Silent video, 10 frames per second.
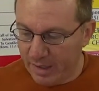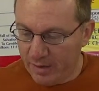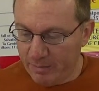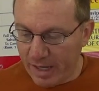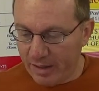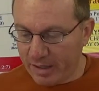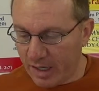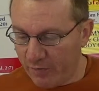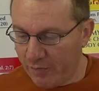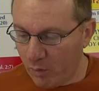That
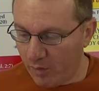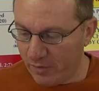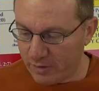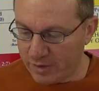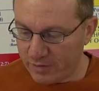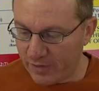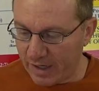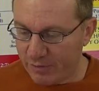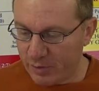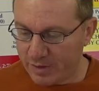Malachi 4 verses
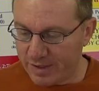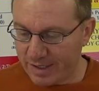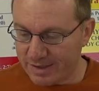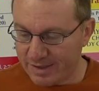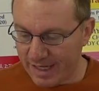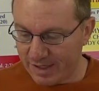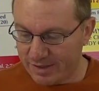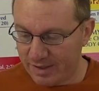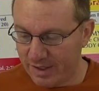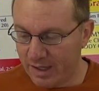5 through 6
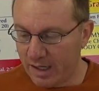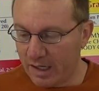says,